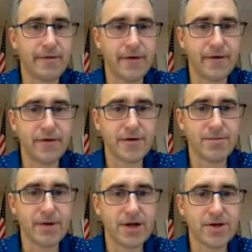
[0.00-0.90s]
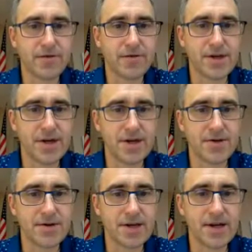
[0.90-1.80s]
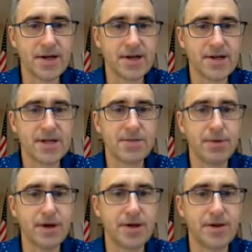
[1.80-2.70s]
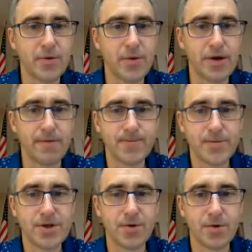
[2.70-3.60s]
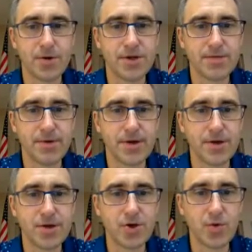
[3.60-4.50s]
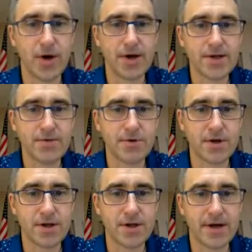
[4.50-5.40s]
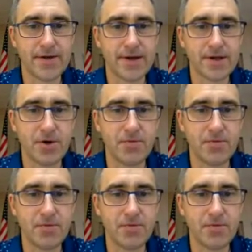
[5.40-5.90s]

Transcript: of our first page for today, you say spin in the wheel. So we're going to spin twice. We're going to click on that to